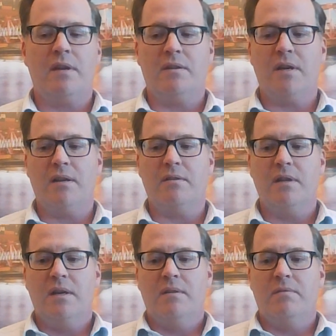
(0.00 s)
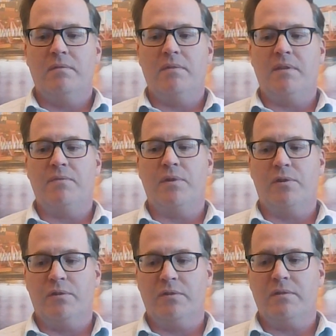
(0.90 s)
and they've
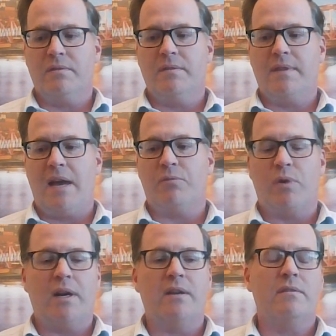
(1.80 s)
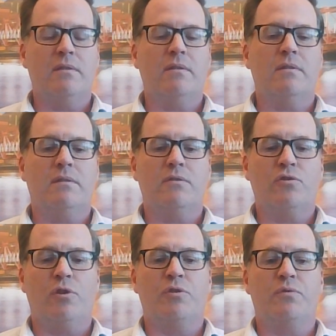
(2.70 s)
earned that right to
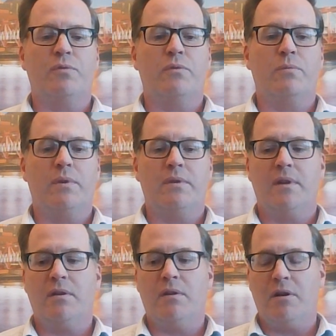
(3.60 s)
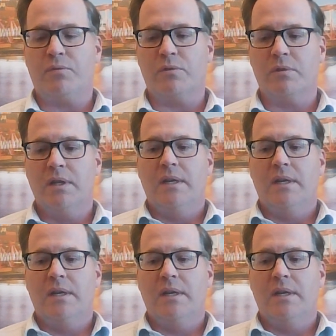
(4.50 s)
charge for what they offer.